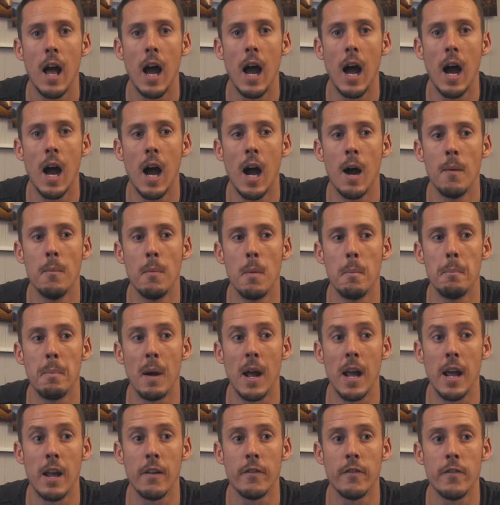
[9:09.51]

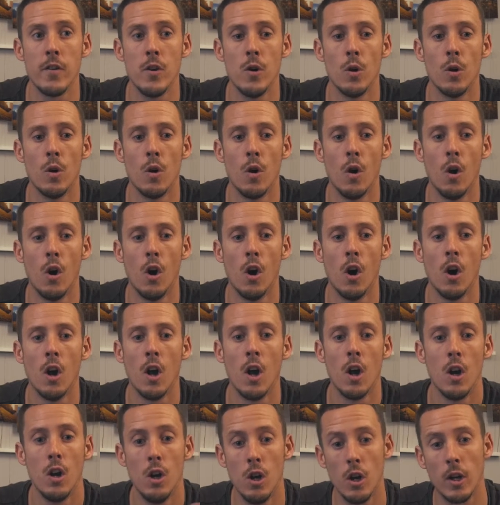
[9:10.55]
But if you're
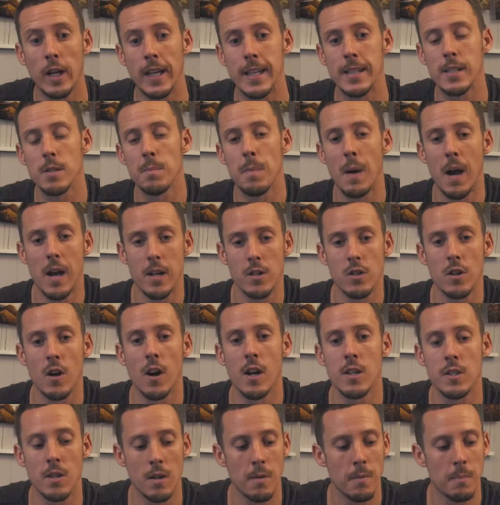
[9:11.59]
looking to
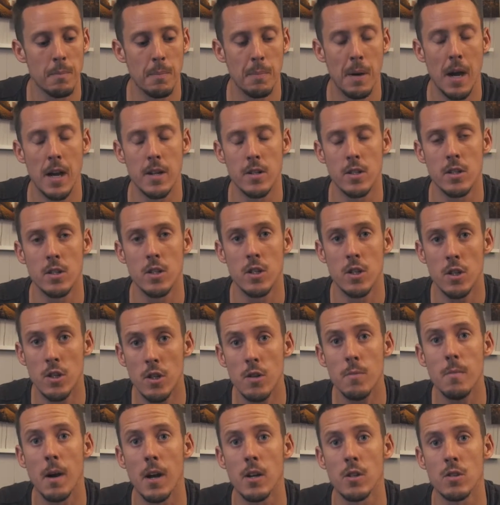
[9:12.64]
purchase a
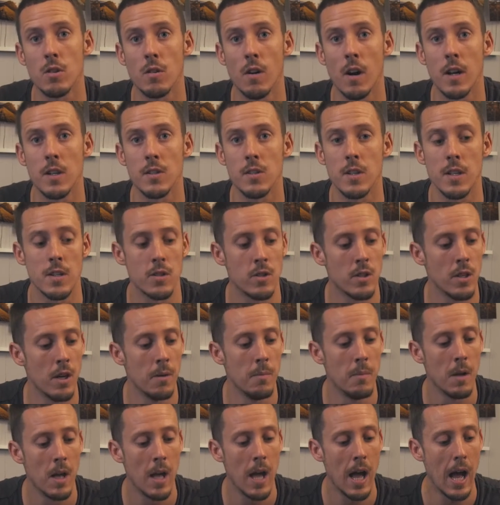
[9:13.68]
new motorised system,